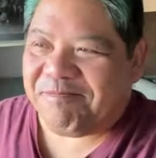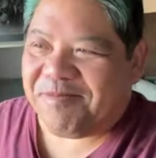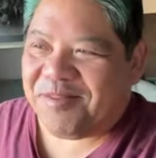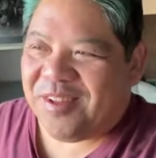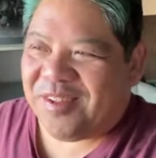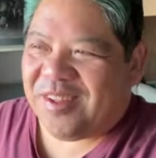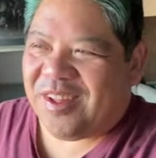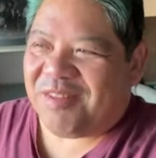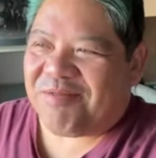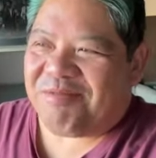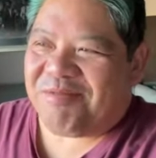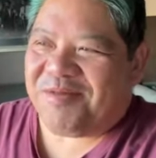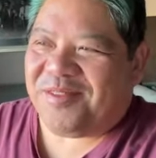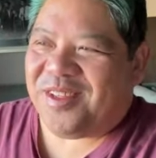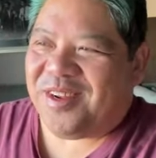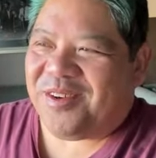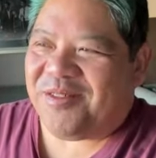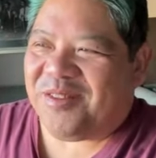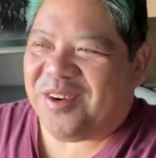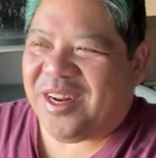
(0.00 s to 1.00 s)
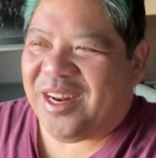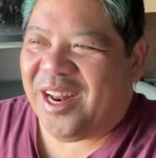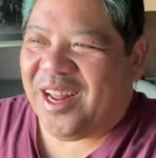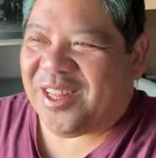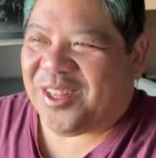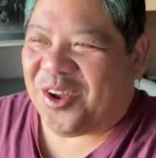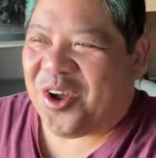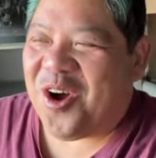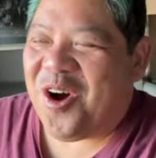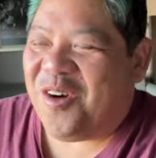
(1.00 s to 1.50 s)
because I didn't really
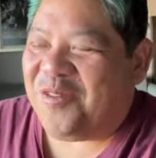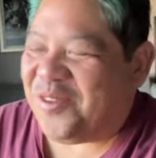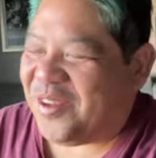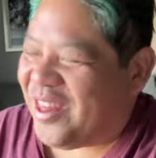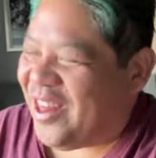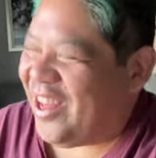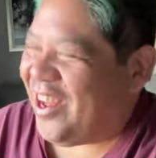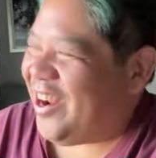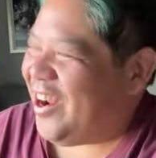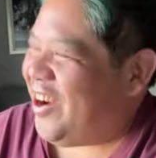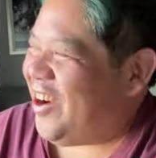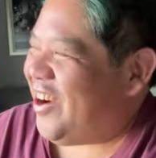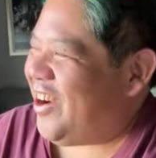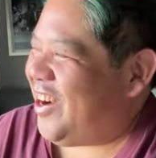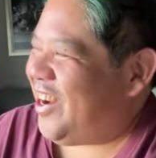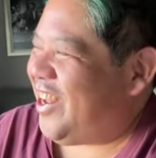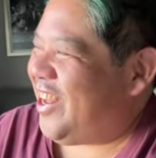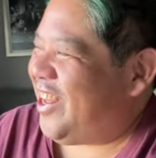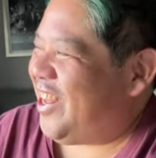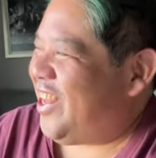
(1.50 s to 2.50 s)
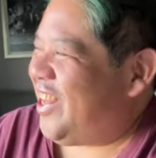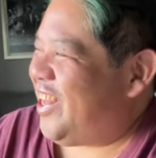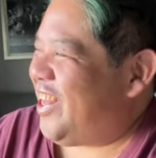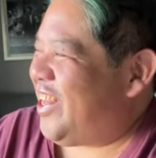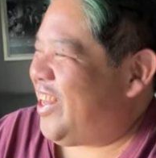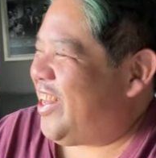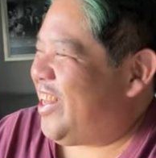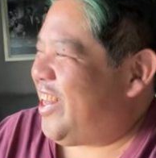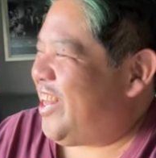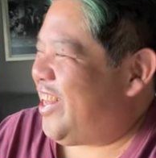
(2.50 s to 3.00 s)
like the coffee
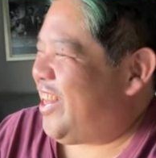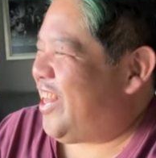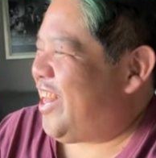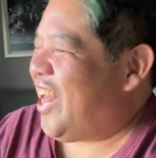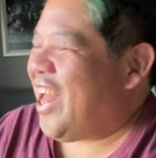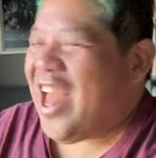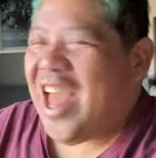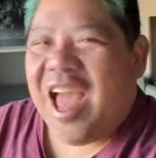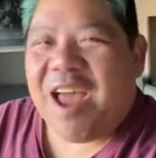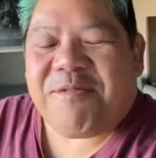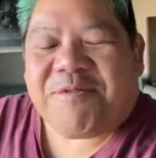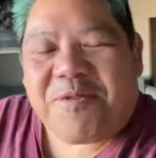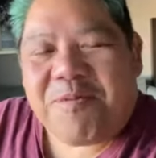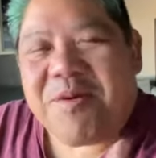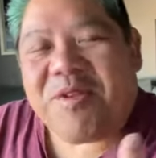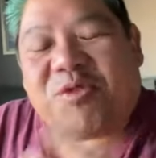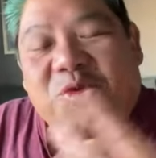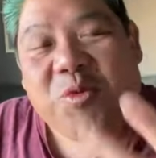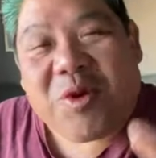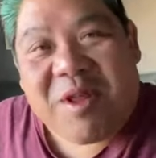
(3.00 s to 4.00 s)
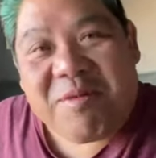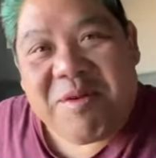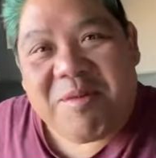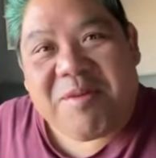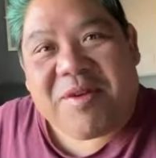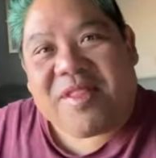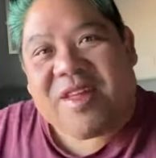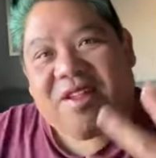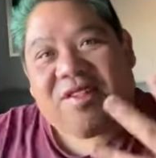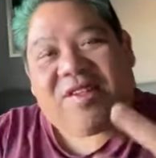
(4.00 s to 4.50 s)
there. And for me, so what I mean
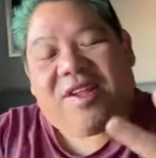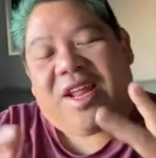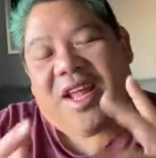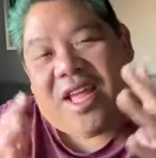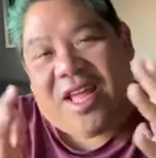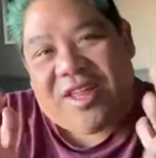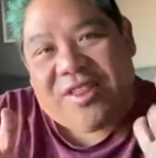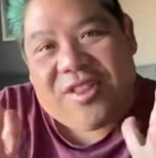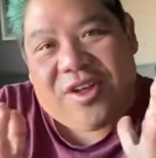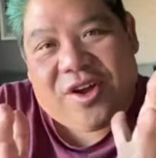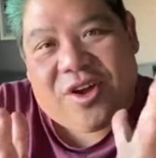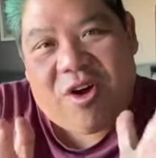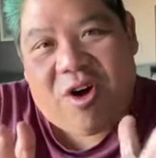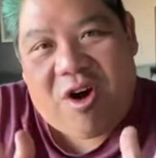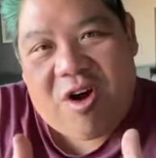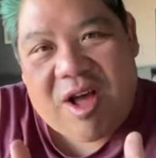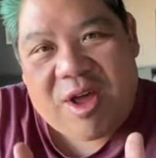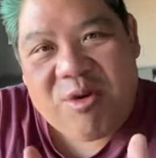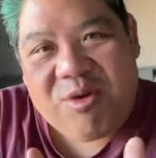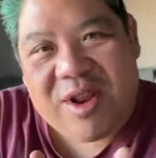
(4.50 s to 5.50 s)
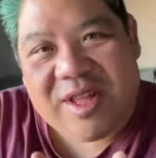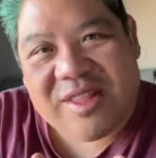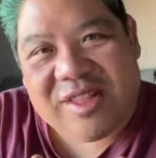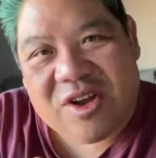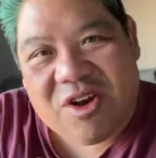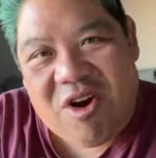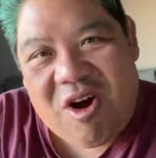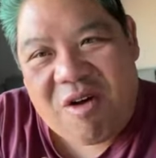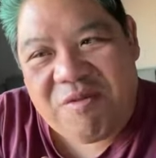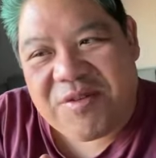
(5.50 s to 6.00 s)
by that is that I don't like the
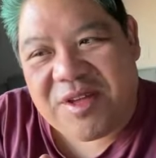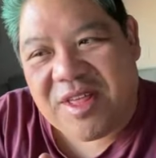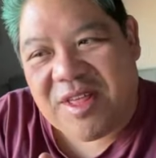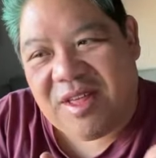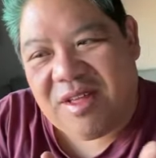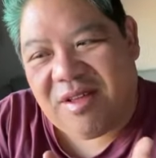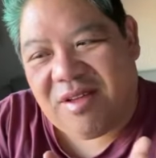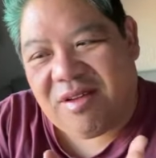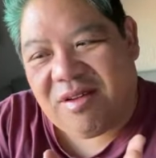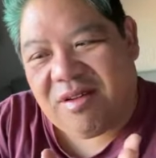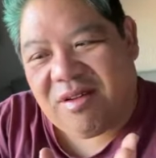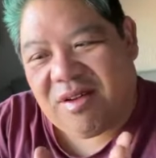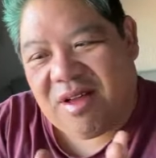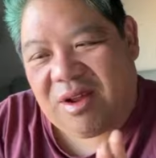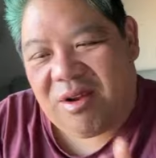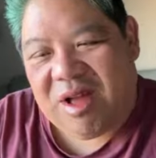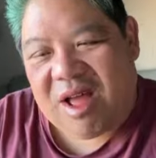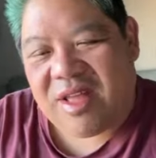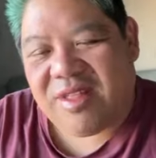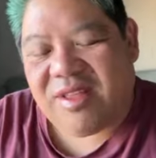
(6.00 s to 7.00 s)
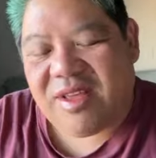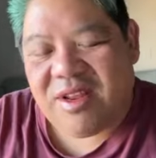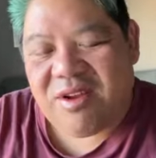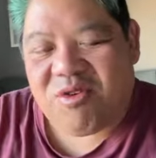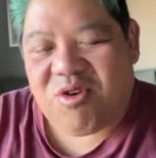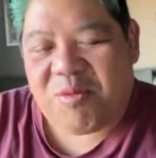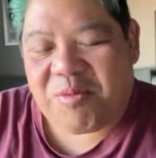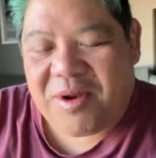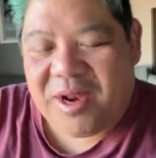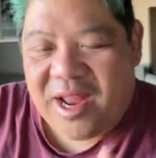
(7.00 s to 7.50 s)
coffee. I didn't
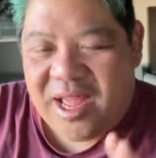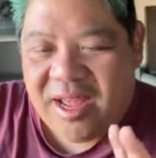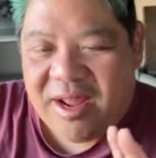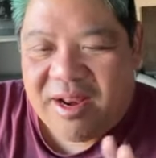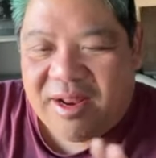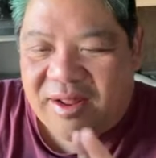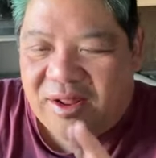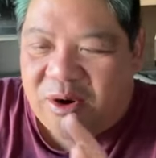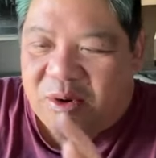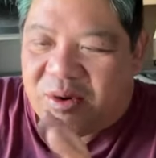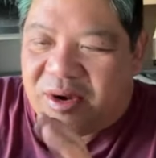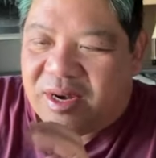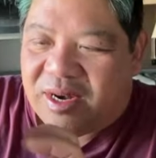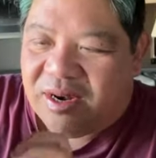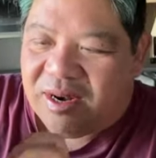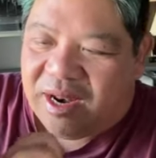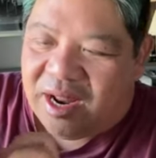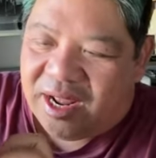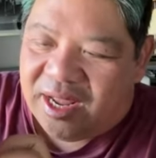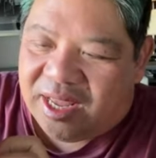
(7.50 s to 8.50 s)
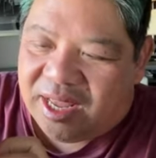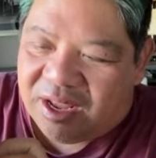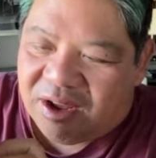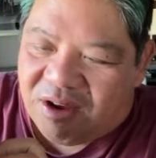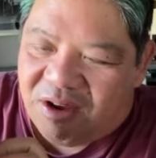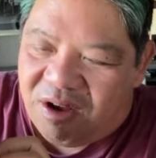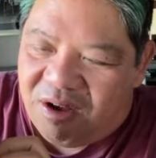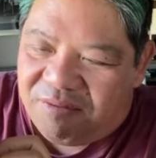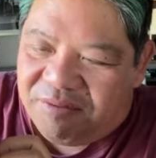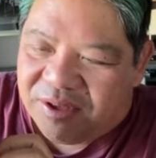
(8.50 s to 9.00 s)
grow up liking
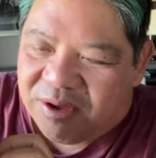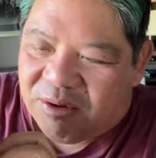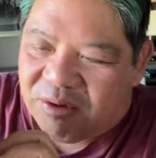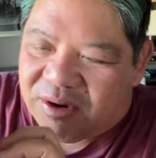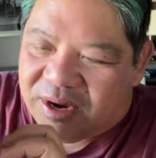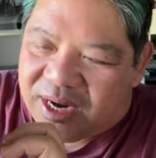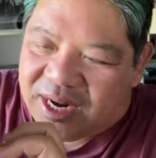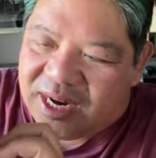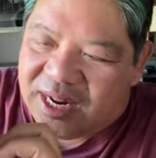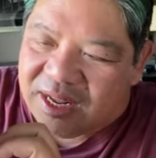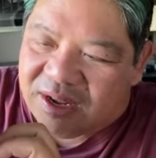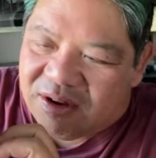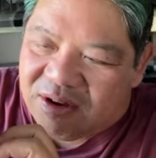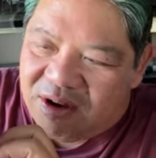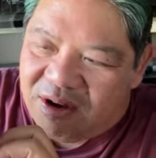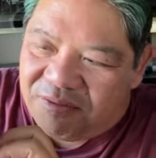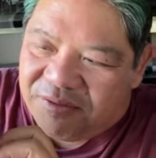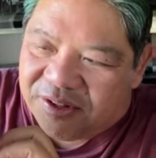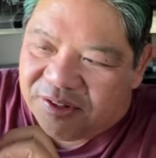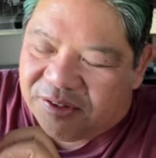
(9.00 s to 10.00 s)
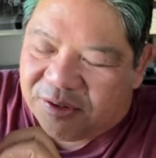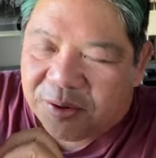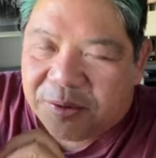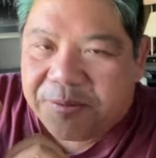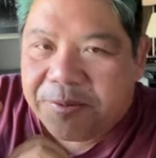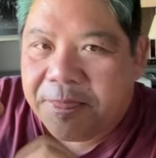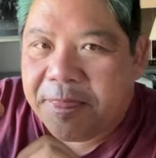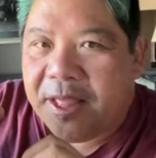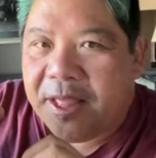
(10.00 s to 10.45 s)
coffee or needing coffee. So